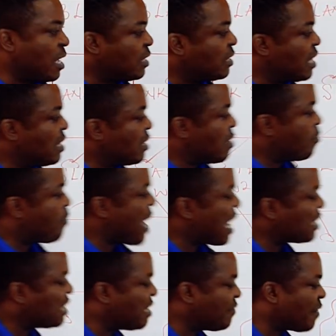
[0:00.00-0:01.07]
are saying the
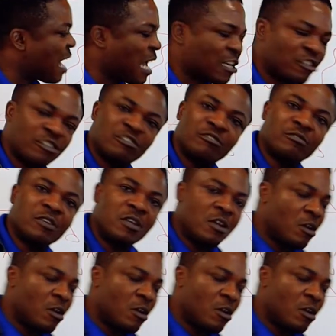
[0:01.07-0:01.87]
passive action